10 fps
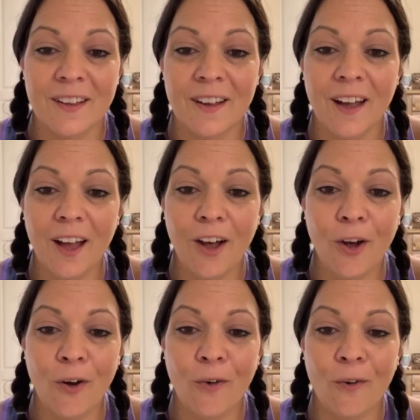
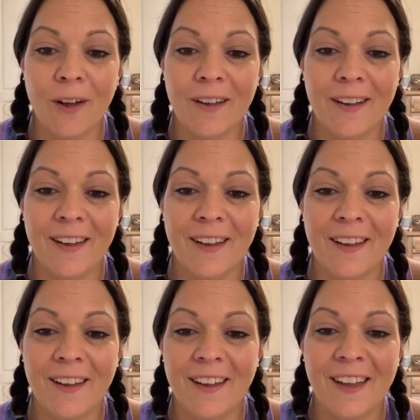Oh,
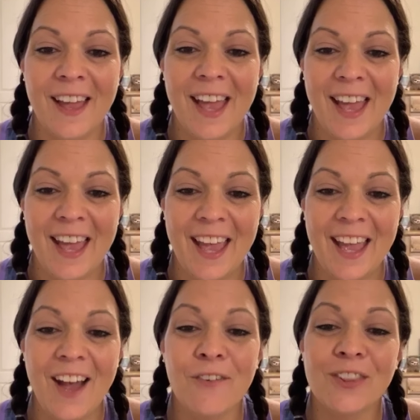
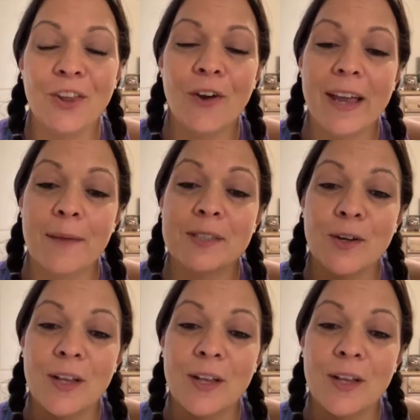hey, Lori, I'm so